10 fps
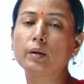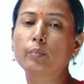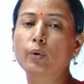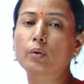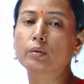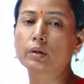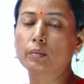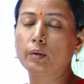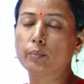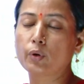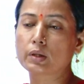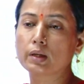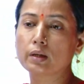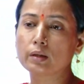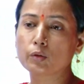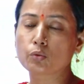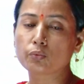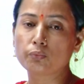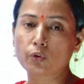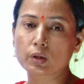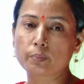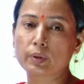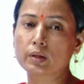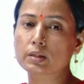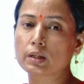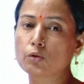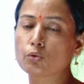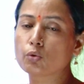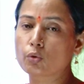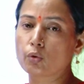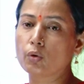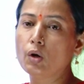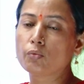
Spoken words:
important for the person to grow.